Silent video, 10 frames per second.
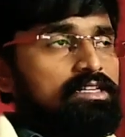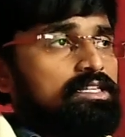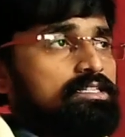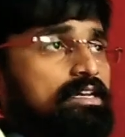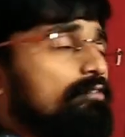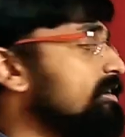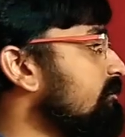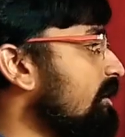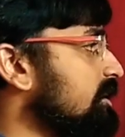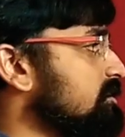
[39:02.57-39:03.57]
We
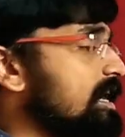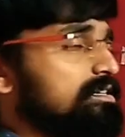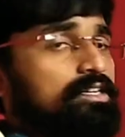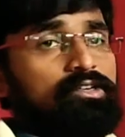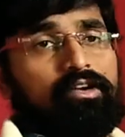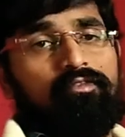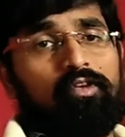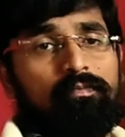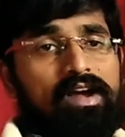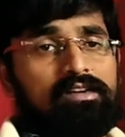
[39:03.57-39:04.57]
divided stats into
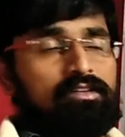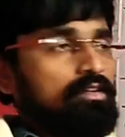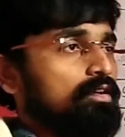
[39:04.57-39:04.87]
4 parts.